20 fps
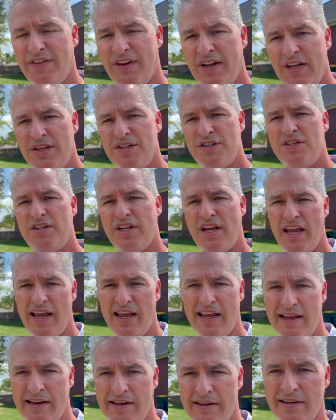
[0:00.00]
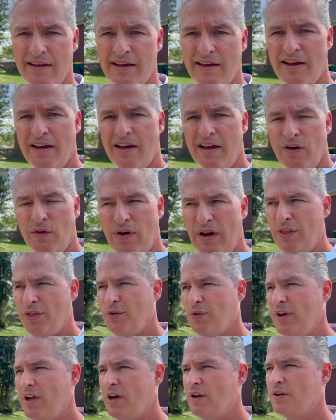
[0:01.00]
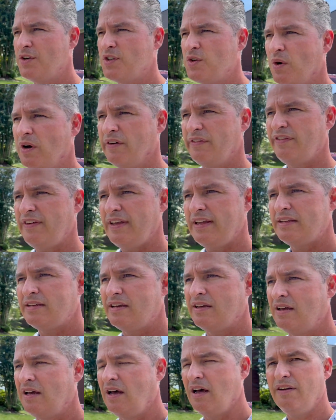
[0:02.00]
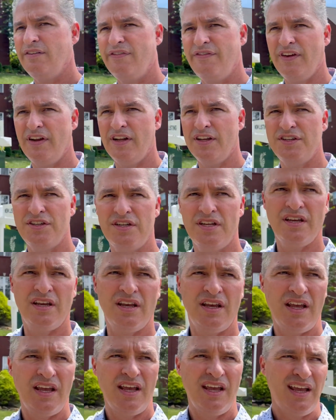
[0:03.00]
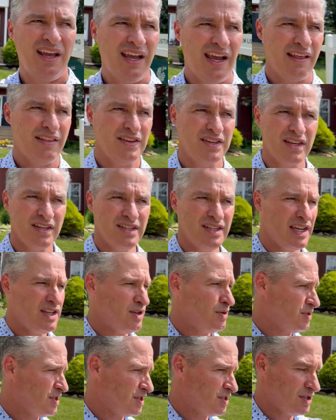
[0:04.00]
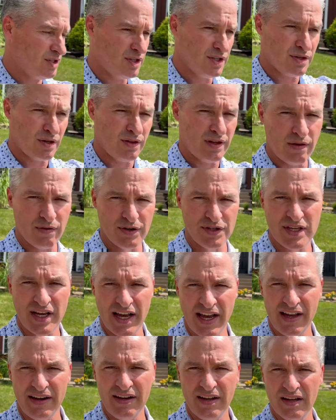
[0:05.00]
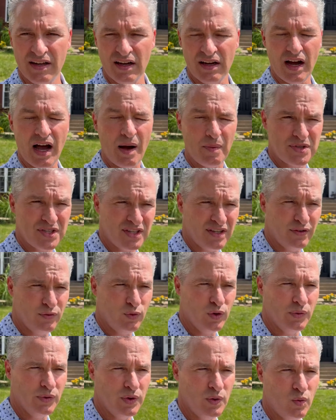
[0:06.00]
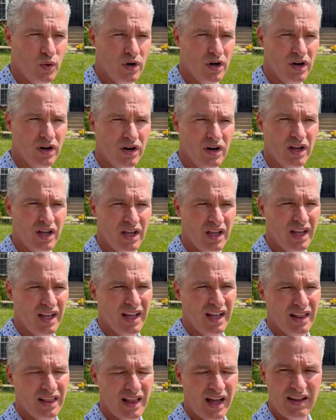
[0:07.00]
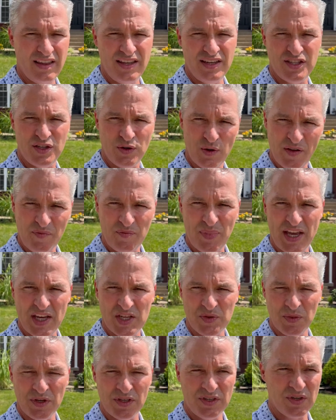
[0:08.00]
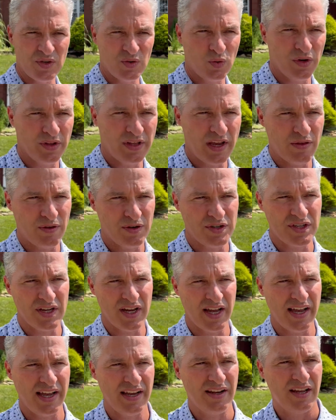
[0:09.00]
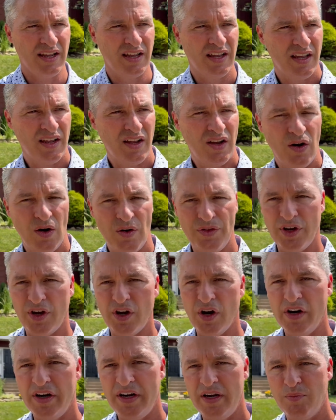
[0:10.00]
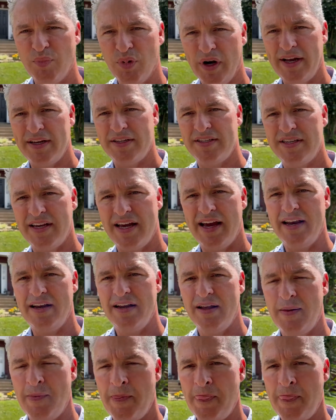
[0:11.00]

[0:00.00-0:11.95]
finished and around three hundred square feet unfinished. And this continues, this is just on the other side, opposite of where we were. A lot of these do have basements where the other side, on the Curry Branch side,